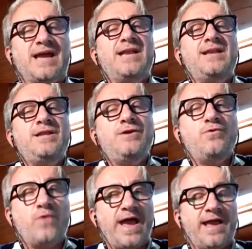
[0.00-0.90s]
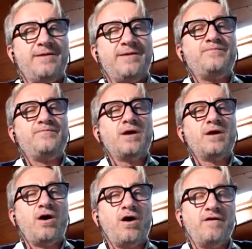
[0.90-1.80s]
a new way
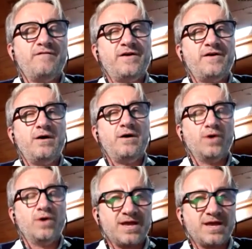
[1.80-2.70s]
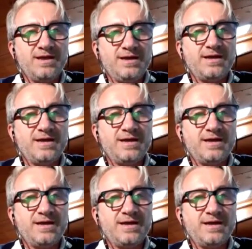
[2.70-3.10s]
of working.